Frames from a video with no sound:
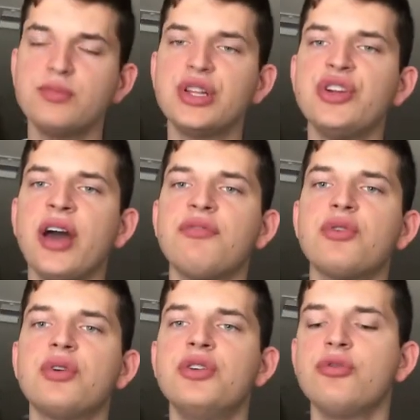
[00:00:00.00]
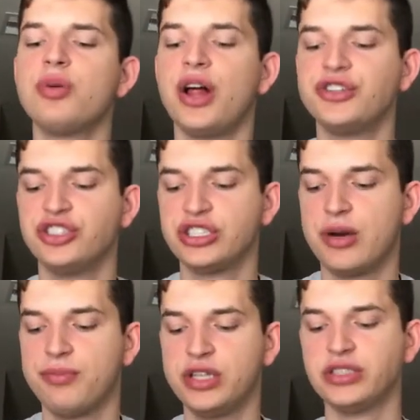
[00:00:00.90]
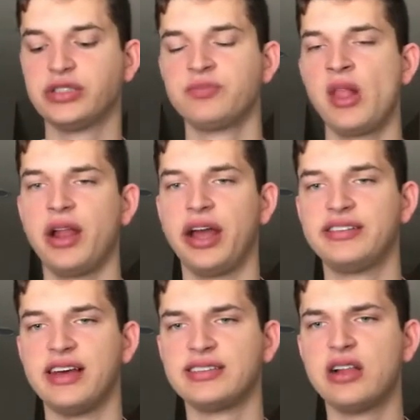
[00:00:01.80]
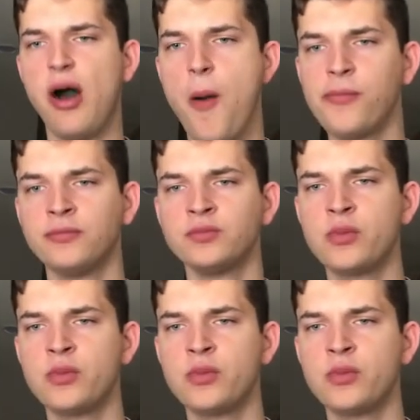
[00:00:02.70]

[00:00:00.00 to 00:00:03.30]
But then you have the renewable energy companies like Tesla,